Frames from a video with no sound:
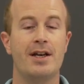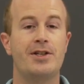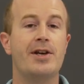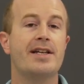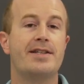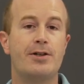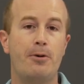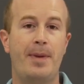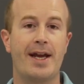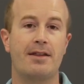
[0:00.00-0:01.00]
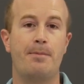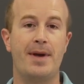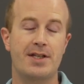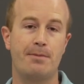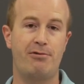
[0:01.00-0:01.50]
so you can still pick the
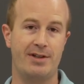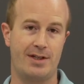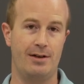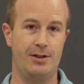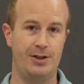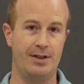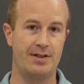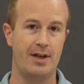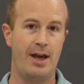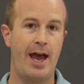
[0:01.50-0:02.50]
best-of-breed solutions